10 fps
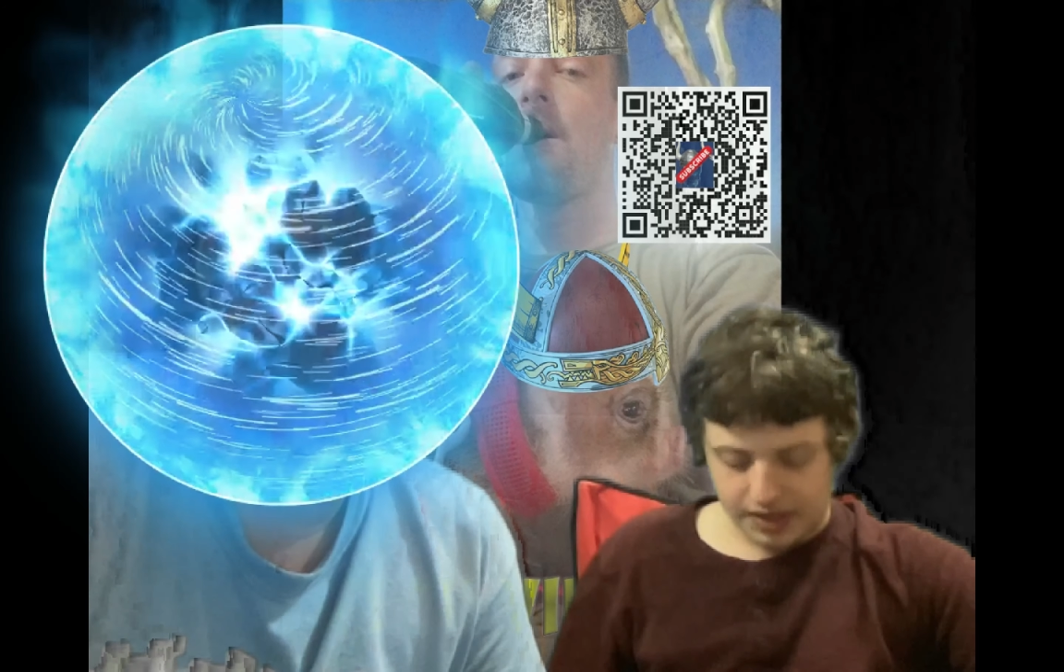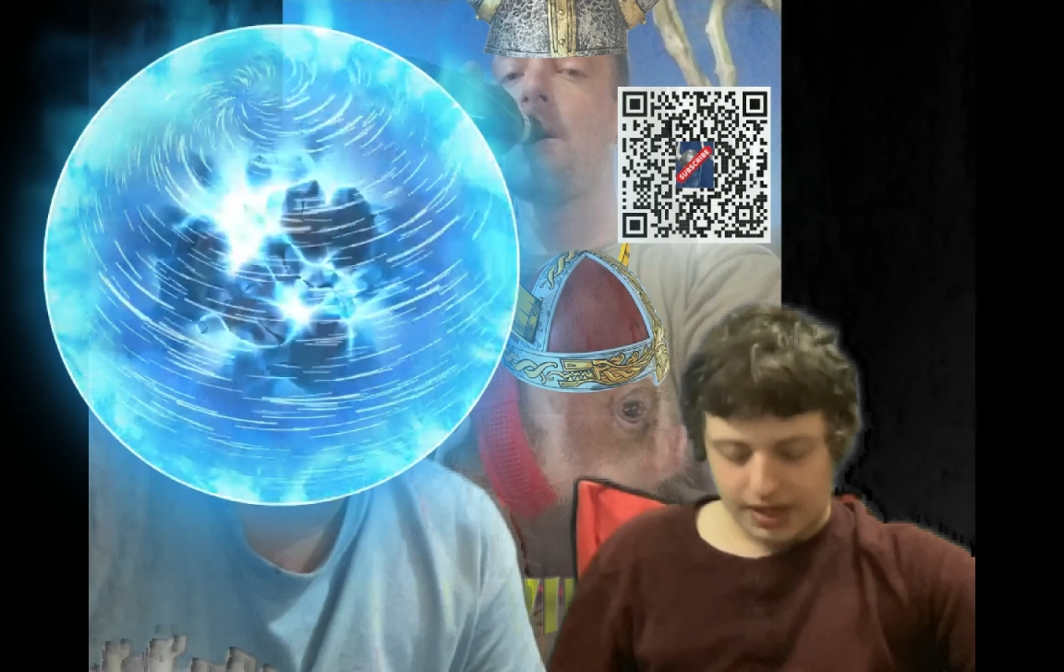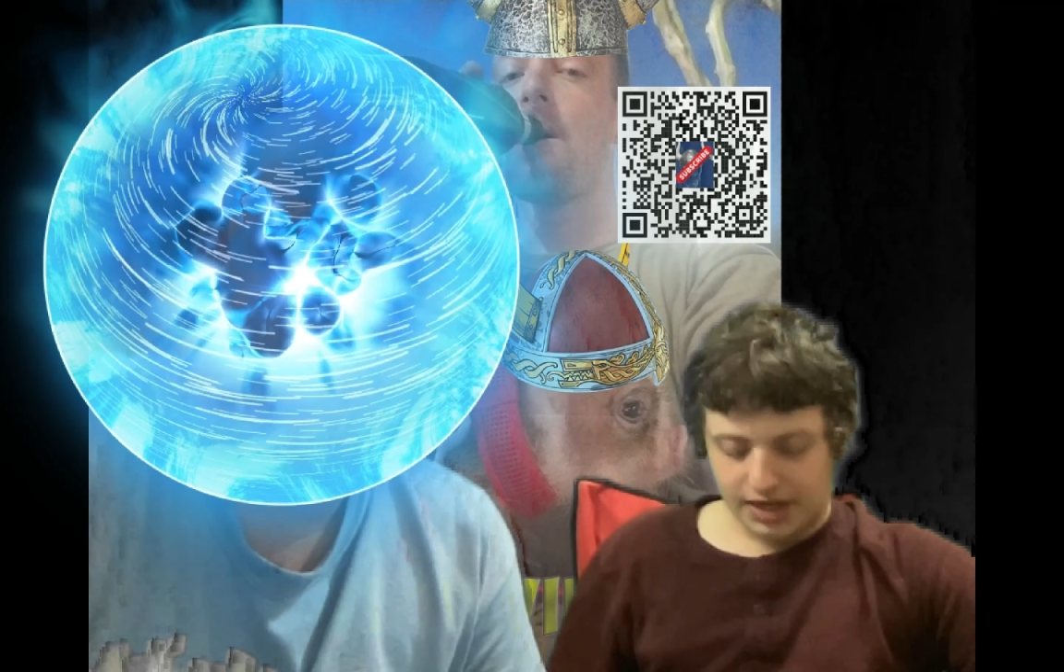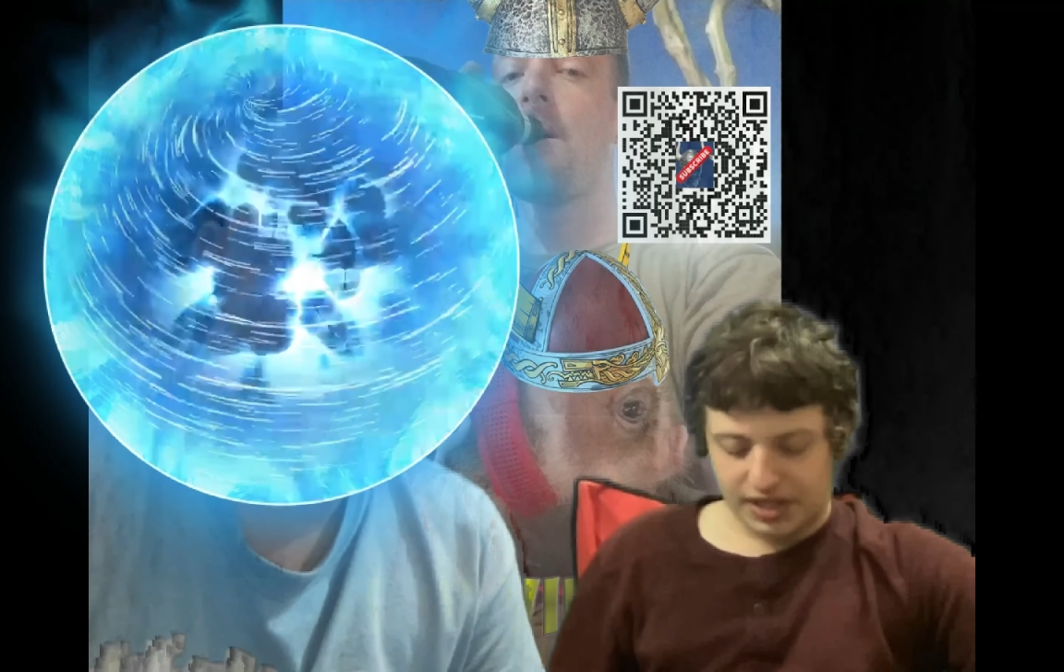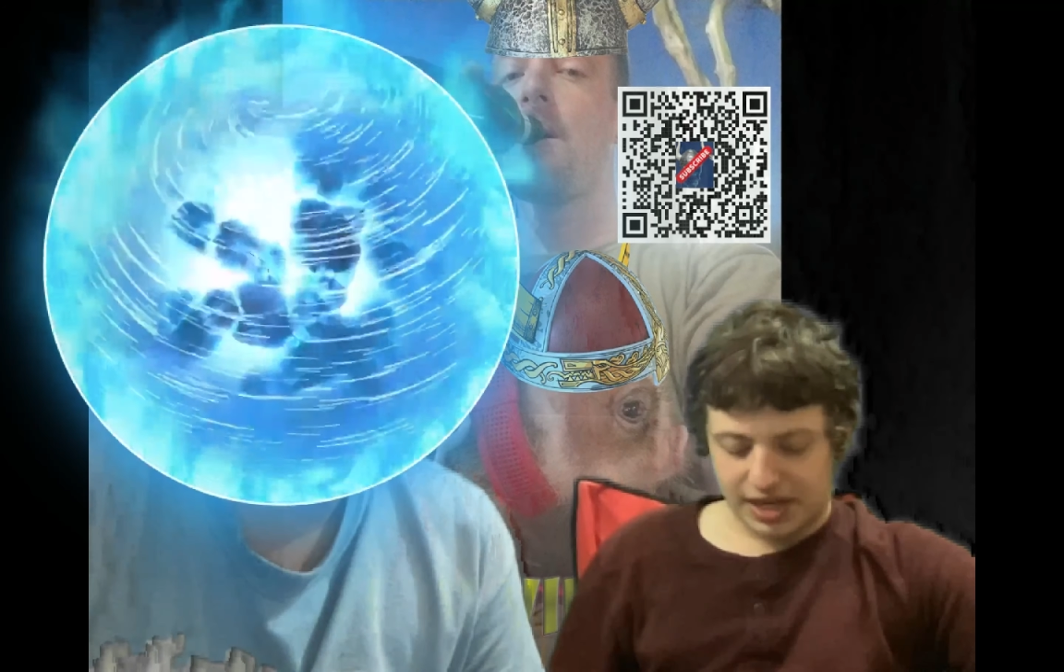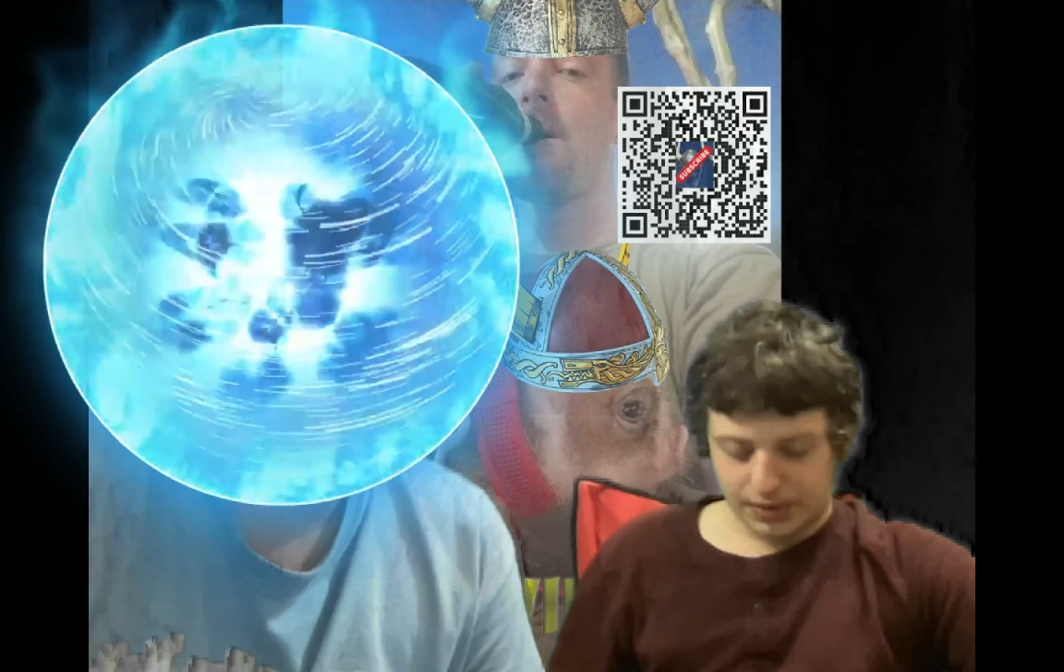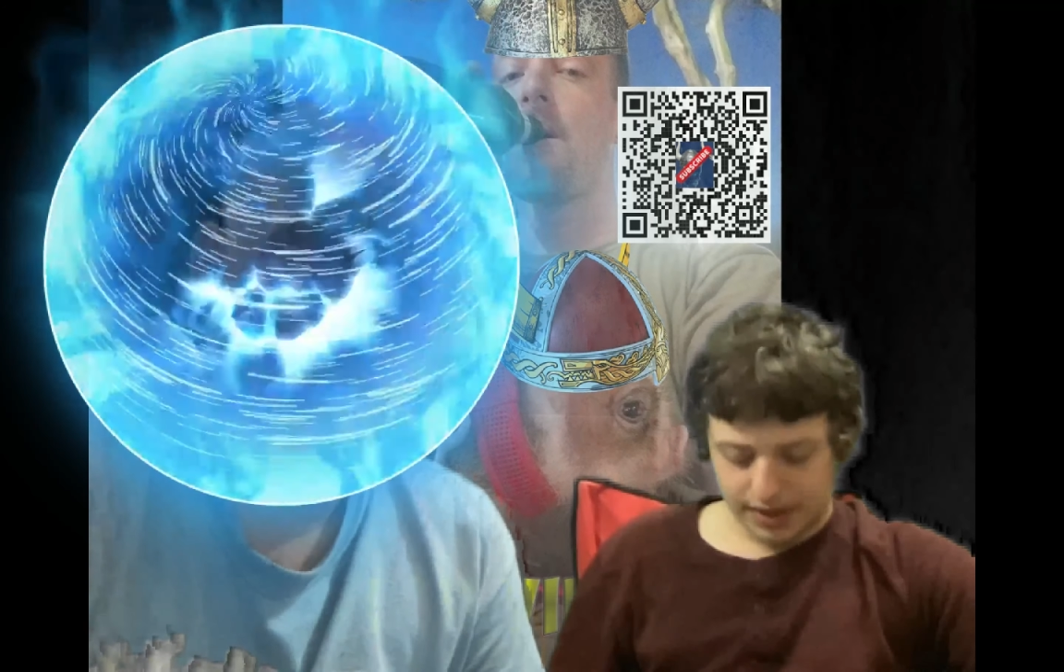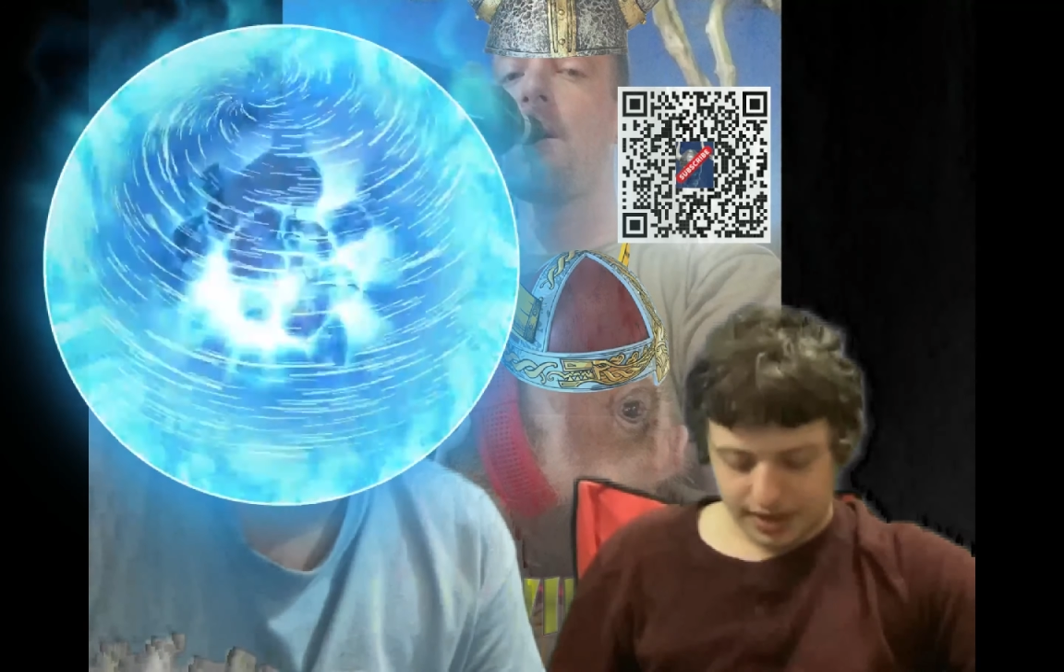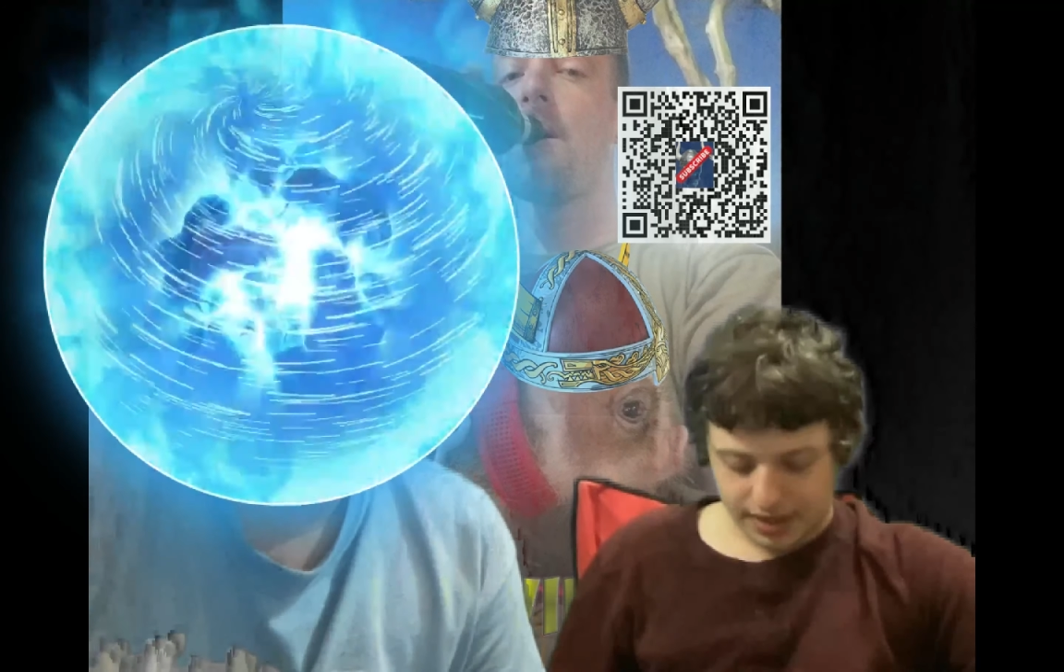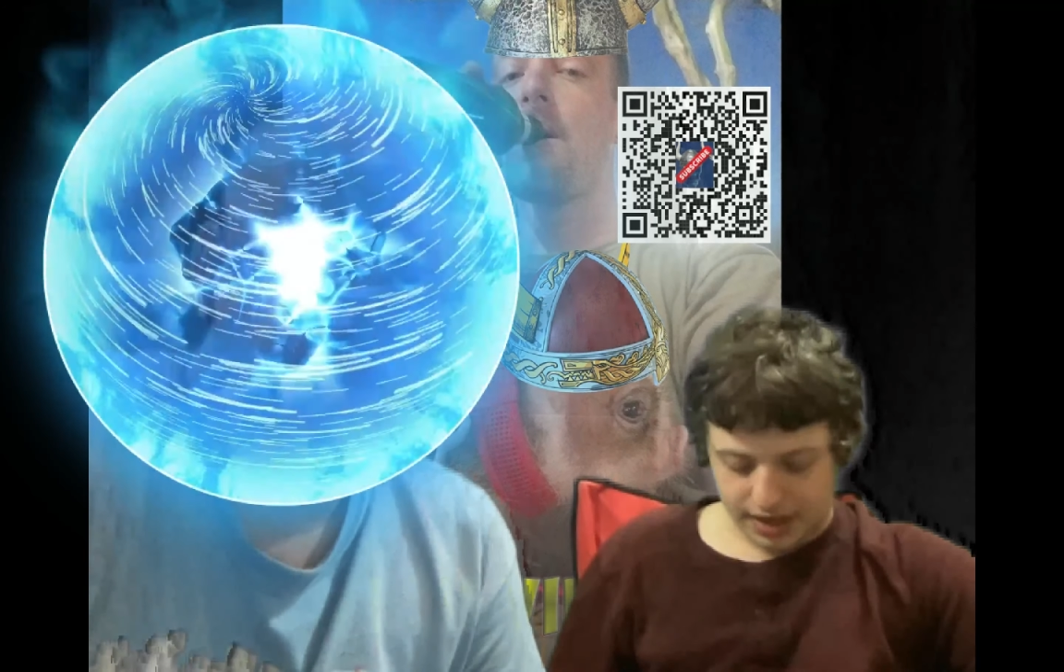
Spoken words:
integrity.